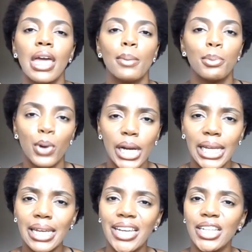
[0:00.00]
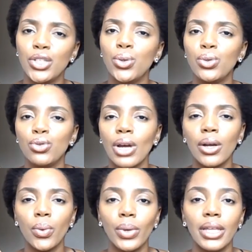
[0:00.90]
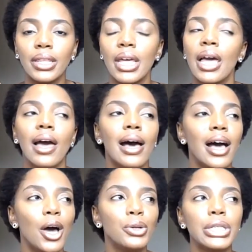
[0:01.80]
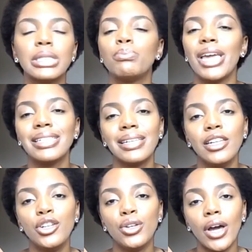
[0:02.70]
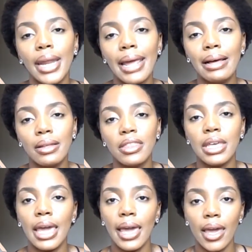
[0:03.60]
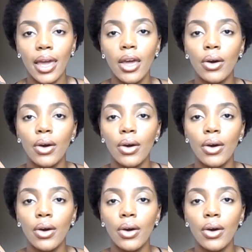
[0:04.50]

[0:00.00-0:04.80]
breakage, who struggle with just basically not healthy hair.